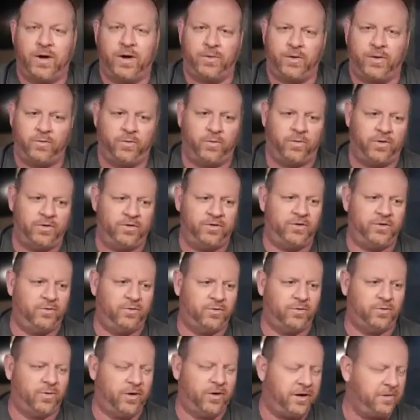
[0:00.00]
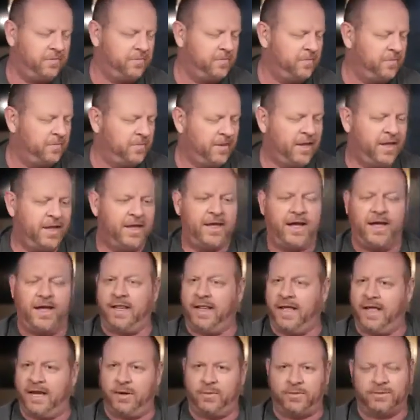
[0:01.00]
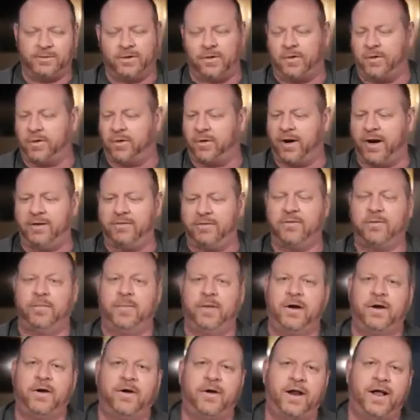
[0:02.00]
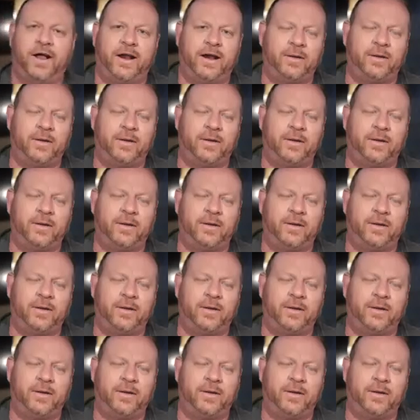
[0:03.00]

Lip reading: went 1, 2, 3, and then it was all grain from there on out.